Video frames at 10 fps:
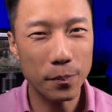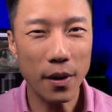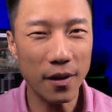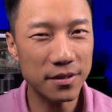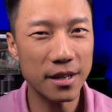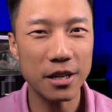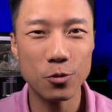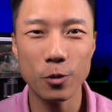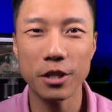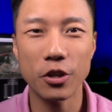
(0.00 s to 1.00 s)
pause it as
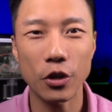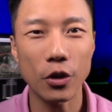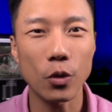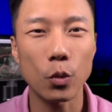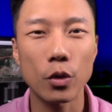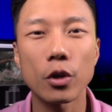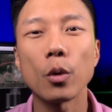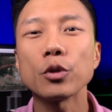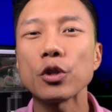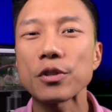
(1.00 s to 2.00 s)
we go.
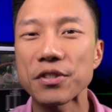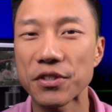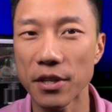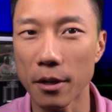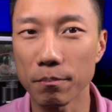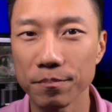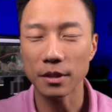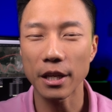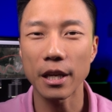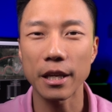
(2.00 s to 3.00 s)
Go into your sim.
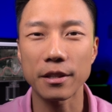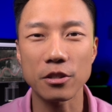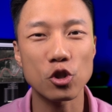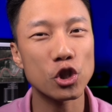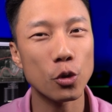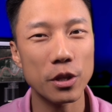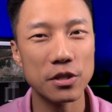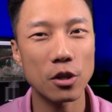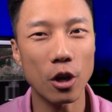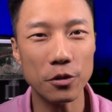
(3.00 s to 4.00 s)
It doesn't show
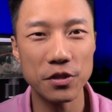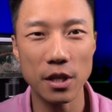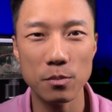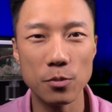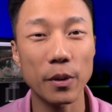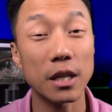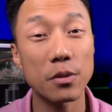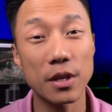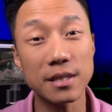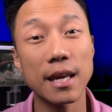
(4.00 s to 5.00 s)
this in all sims, but
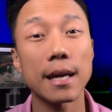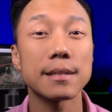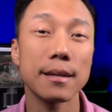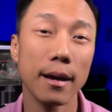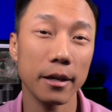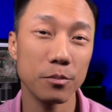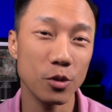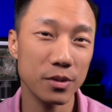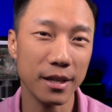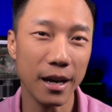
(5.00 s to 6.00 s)
in this case, I'm
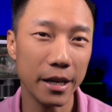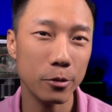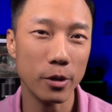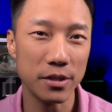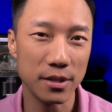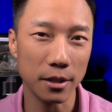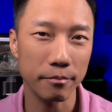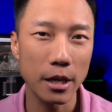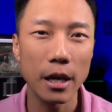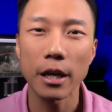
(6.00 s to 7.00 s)
using iRacing.
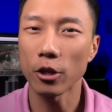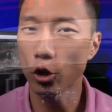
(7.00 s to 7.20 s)
It